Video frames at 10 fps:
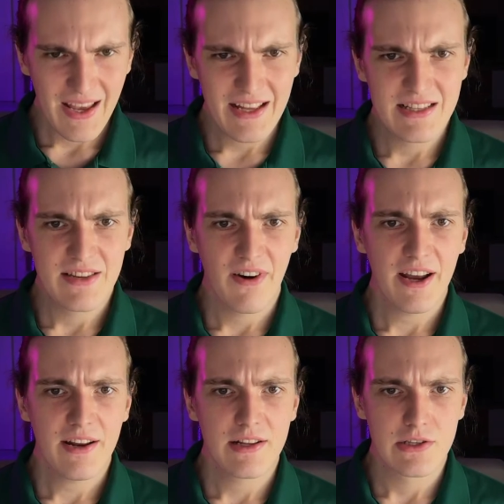it's
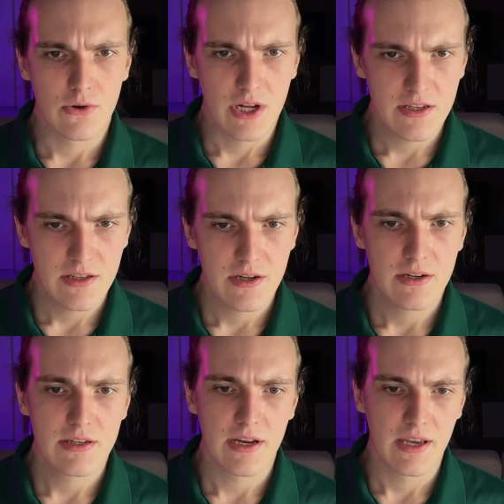divided into
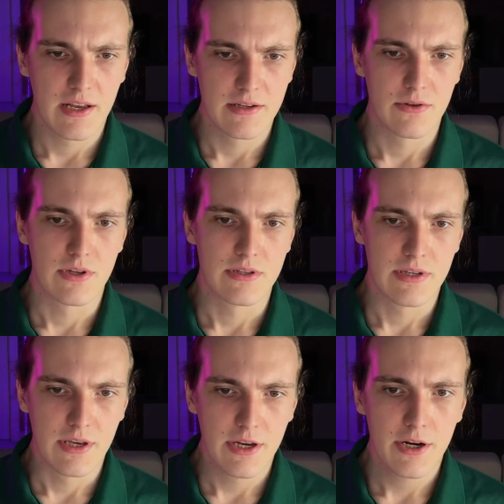clusters, again, as you can
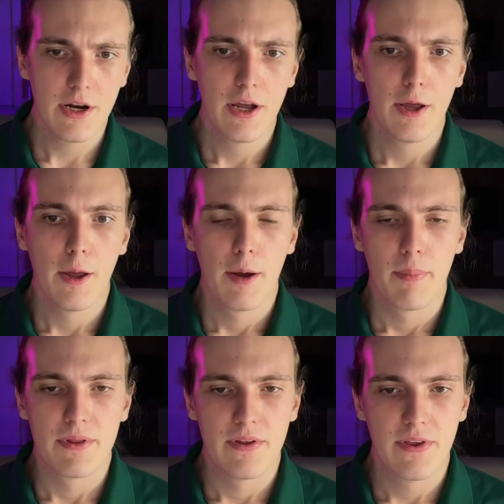see here.
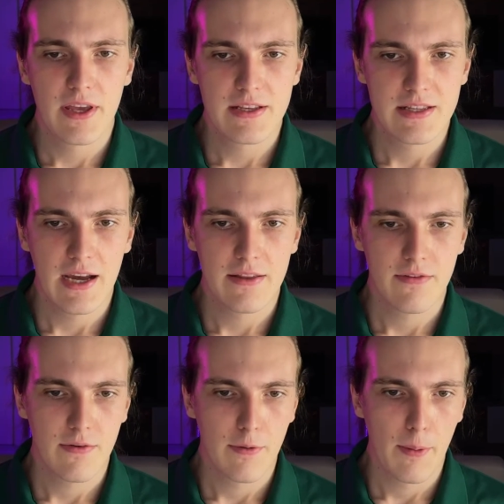But the thing is
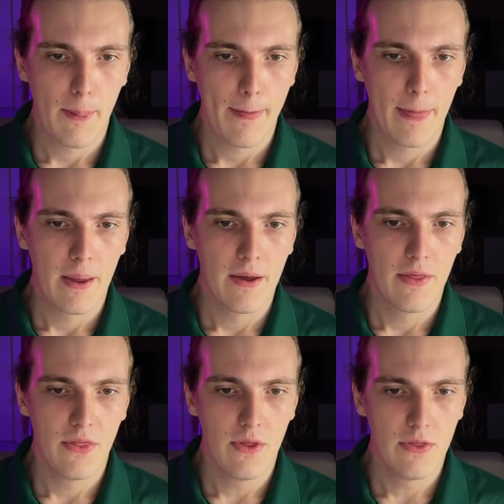that
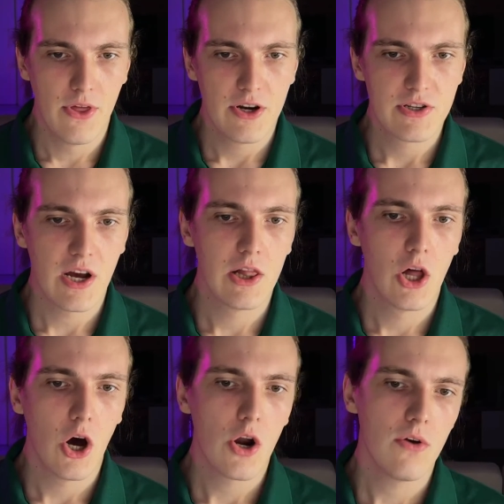there's a
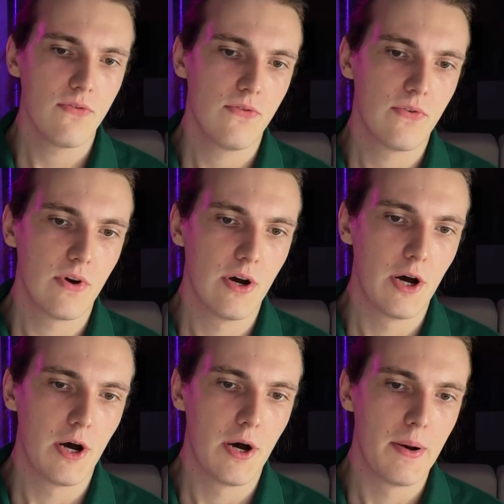lot of
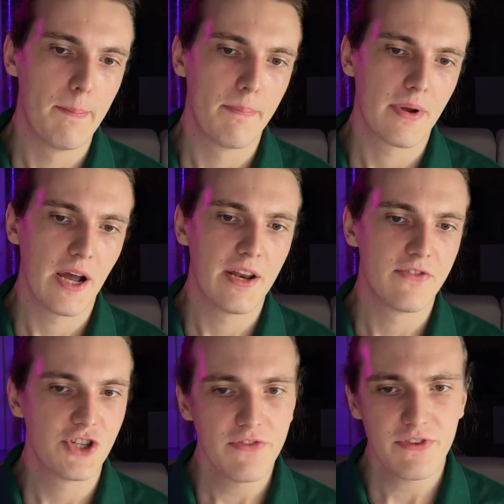kind
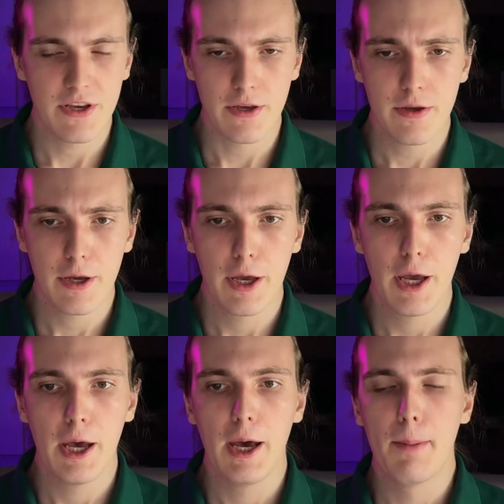of shifting,
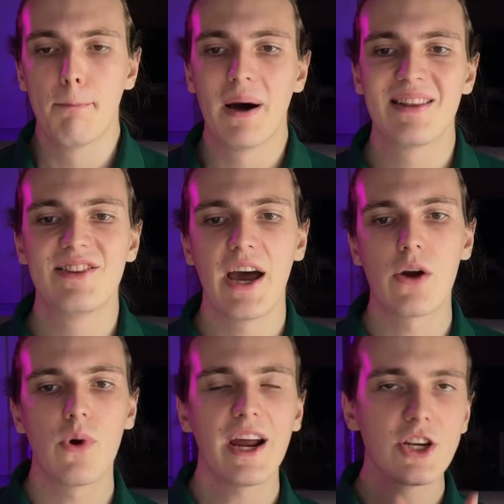but
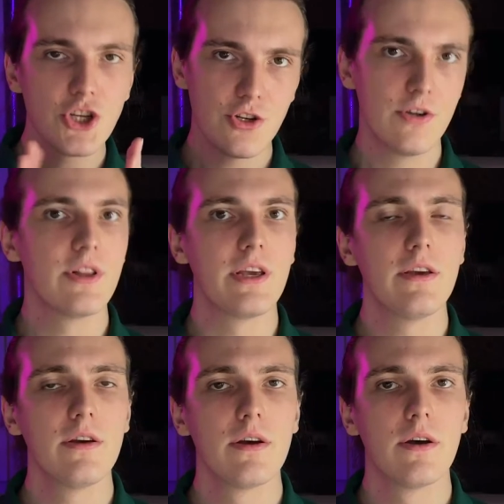
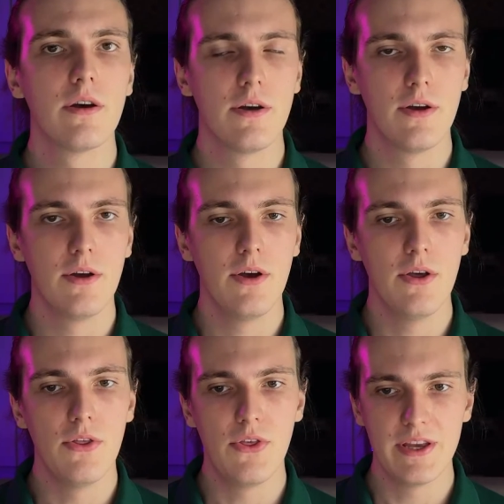directionally,
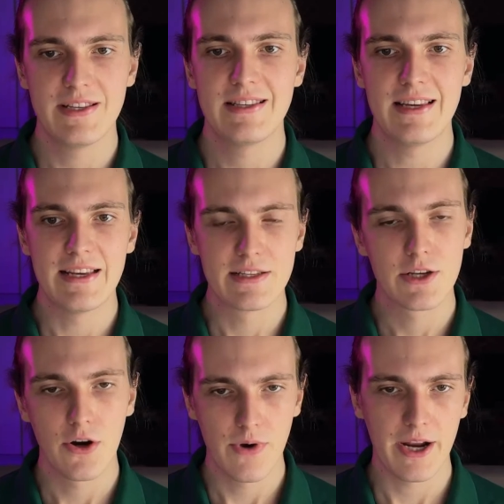this is
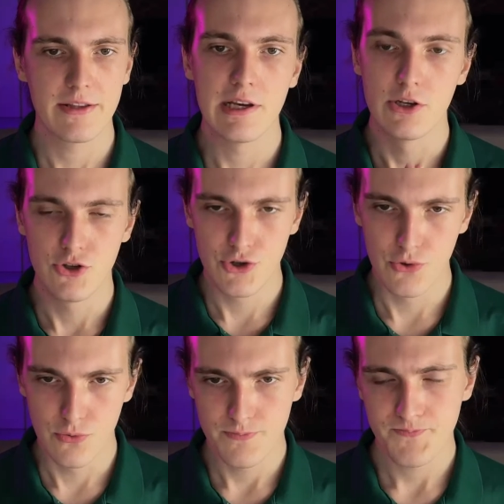correct and
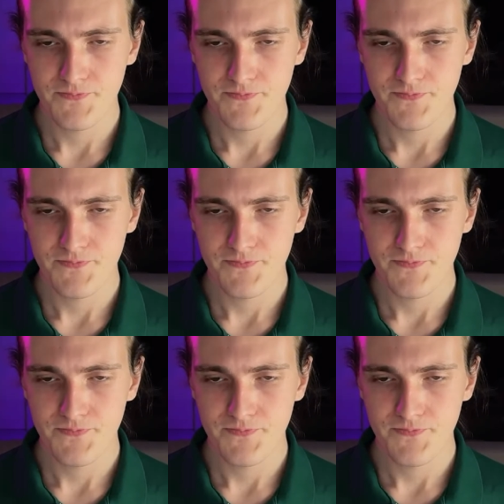true.